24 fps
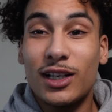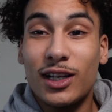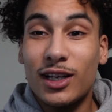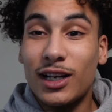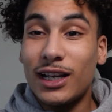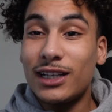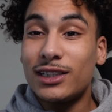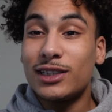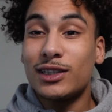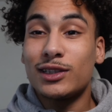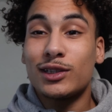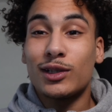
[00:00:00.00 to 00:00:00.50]

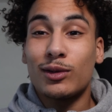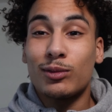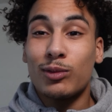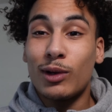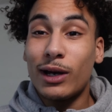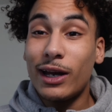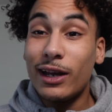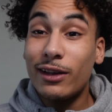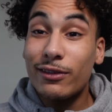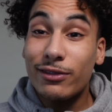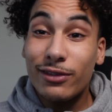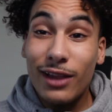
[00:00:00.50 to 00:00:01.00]
that's just a
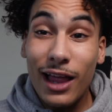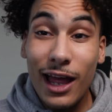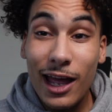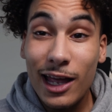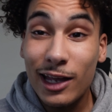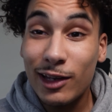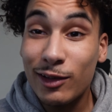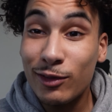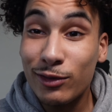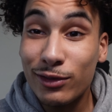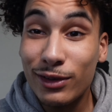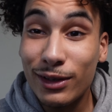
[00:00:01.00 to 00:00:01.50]
red
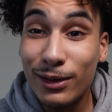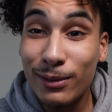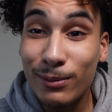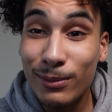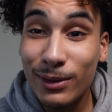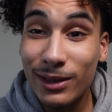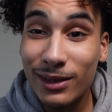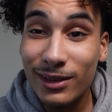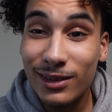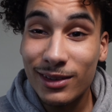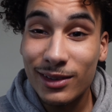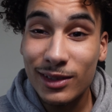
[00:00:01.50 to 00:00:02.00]
flag you feel
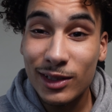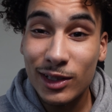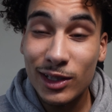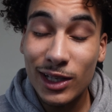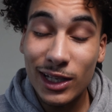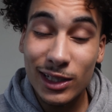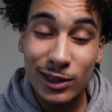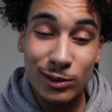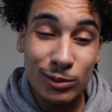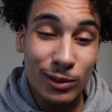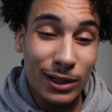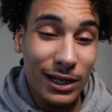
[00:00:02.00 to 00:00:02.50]
me
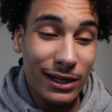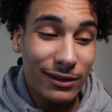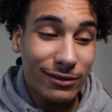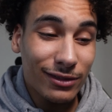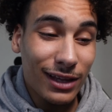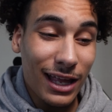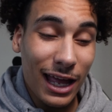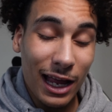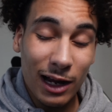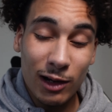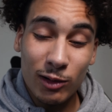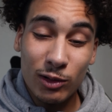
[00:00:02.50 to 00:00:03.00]
this red
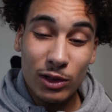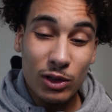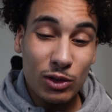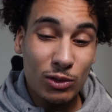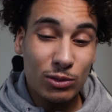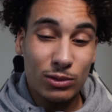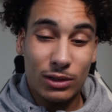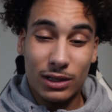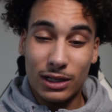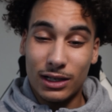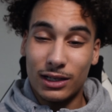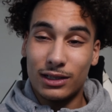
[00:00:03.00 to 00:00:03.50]
flag on
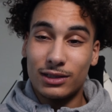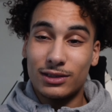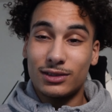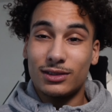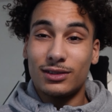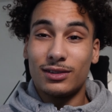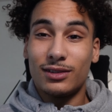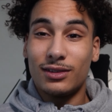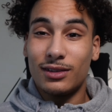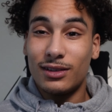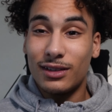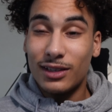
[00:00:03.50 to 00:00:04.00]
you cuz
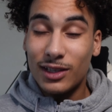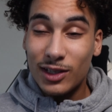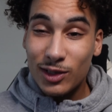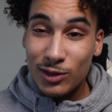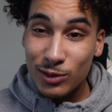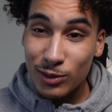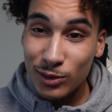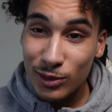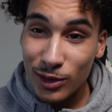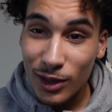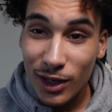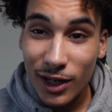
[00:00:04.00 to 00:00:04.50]

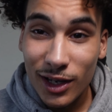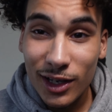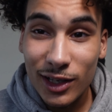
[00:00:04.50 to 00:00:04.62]
you